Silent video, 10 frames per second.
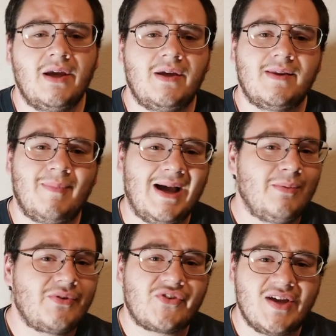The
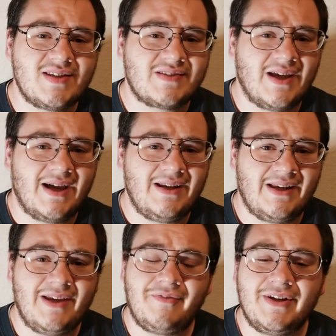Bible says that
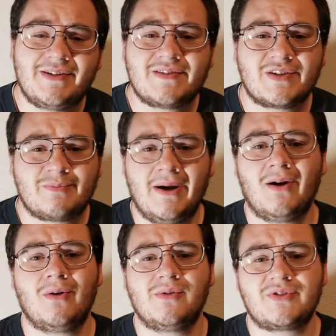he feeds the
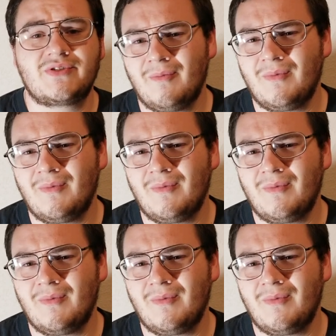sparrows.